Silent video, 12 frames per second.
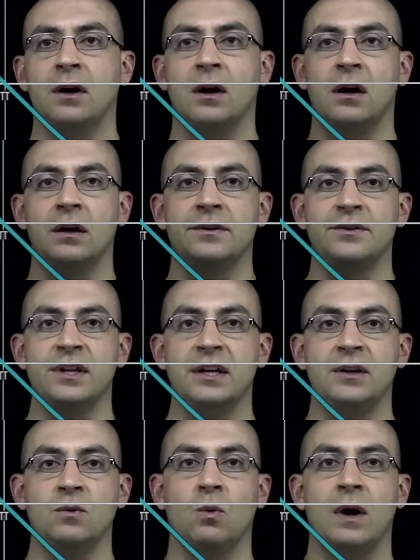on
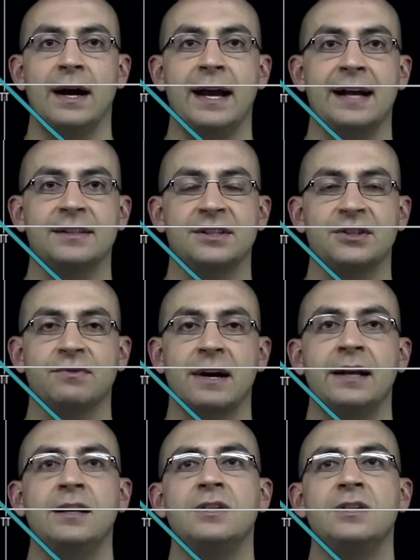the y-axis, right?